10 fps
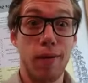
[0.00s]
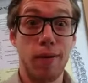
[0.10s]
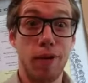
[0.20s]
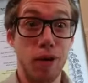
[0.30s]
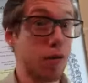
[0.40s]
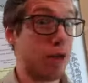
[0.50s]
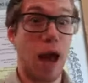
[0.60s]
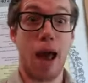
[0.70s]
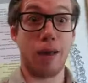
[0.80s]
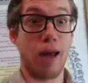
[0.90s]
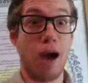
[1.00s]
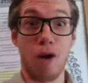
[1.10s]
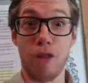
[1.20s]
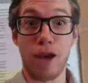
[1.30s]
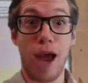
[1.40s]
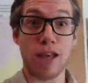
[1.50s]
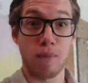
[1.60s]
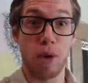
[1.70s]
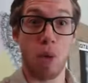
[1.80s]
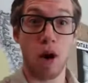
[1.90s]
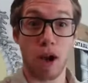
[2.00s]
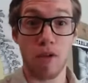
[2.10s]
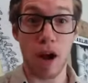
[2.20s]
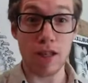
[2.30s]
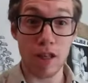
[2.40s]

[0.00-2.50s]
though the whole thing hasn't been working right.